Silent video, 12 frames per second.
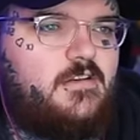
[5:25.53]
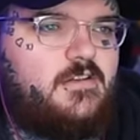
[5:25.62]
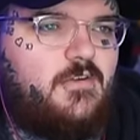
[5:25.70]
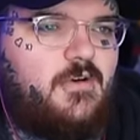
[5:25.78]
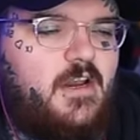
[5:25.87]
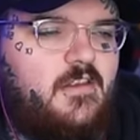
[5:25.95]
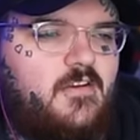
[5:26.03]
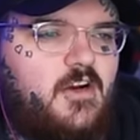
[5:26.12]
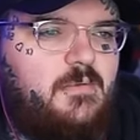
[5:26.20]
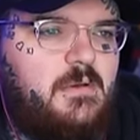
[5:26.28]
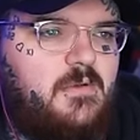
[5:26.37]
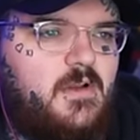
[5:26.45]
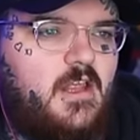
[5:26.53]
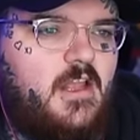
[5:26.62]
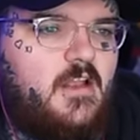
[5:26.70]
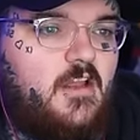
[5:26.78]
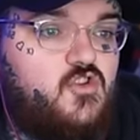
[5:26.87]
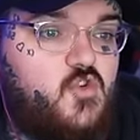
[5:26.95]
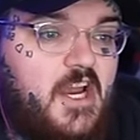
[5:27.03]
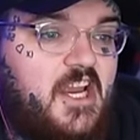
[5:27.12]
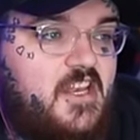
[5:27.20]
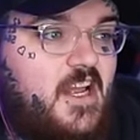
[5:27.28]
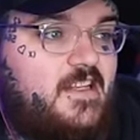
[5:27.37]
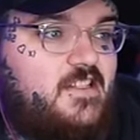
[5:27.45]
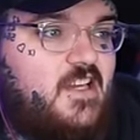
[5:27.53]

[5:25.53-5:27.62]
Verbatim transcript: Tyranitar, people are like, Dragon Dance,